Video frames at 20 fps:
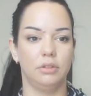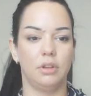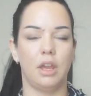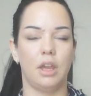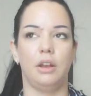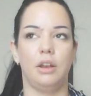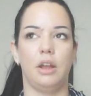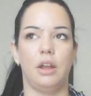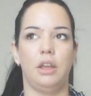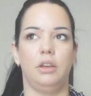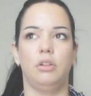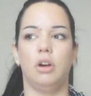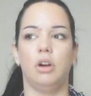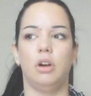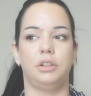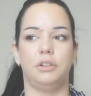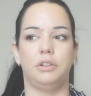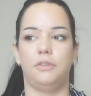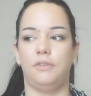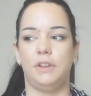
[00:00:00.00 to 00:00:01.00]
and I
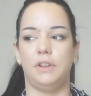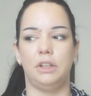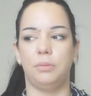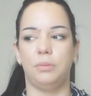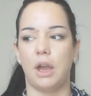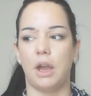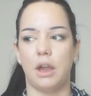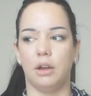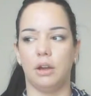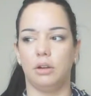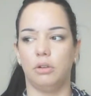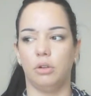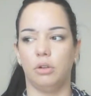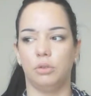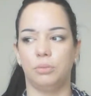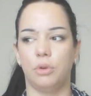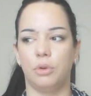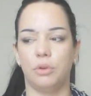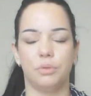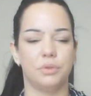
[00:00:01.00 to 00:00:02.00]
got a feedback
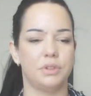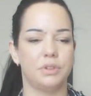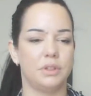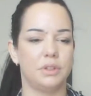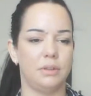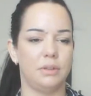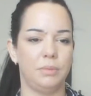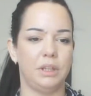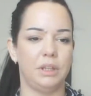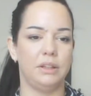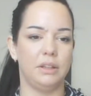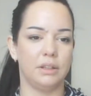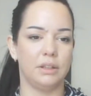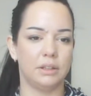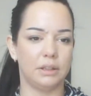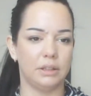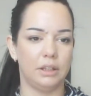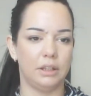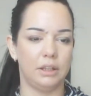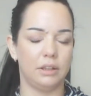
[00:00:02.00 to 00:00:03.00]
almost
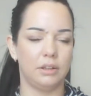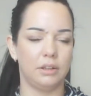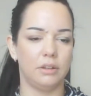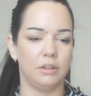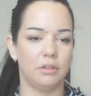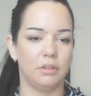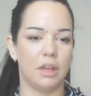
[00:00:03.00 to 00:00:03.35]
immediately.